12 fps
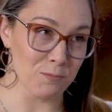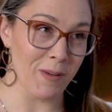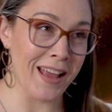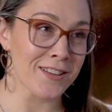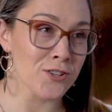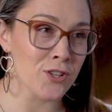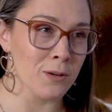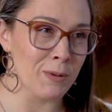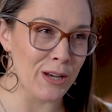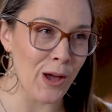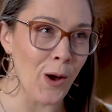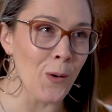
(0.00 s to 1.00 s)
my answer is going
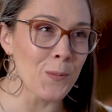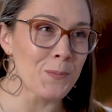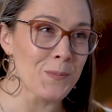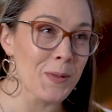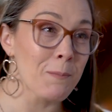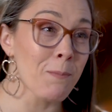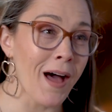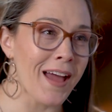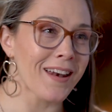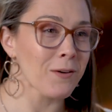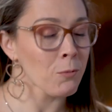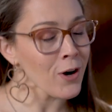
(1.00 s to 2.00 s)
to be no,
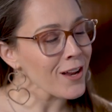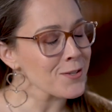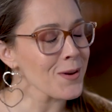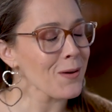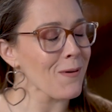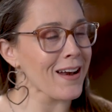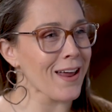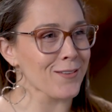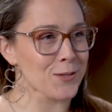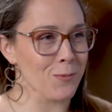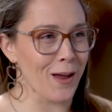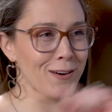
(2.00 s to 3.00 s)
but we're not doing it right now.
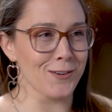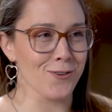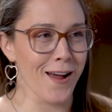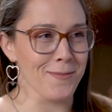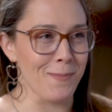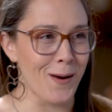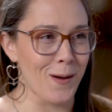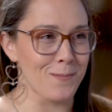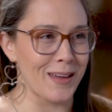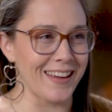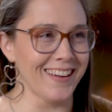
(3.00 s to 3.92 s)
So why don't you try them out on me?